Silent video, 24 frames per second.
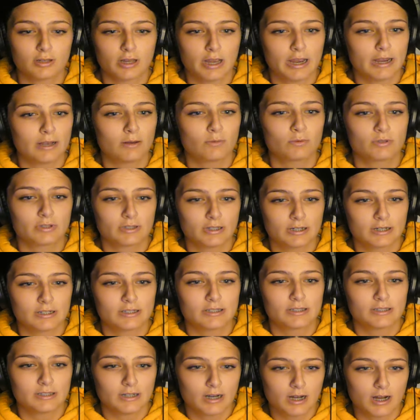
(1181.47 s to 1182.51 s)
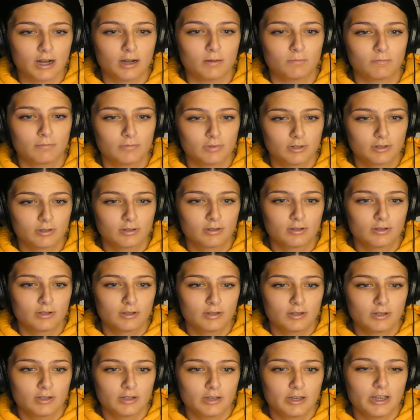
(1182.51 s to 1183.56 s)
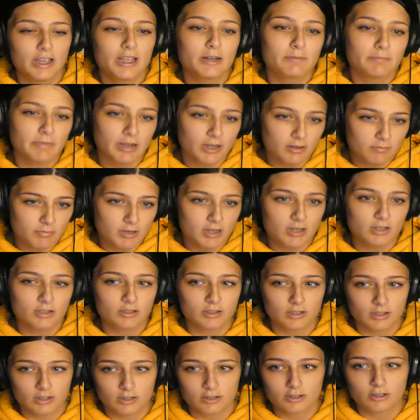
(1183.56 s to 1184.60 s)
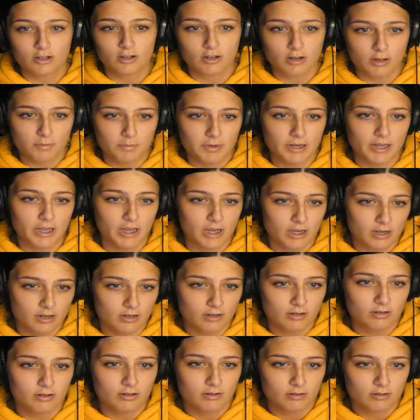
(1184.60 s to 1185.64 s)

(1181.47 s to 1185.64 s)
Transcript: Hank was going to stop. And maybe he's going to start up again.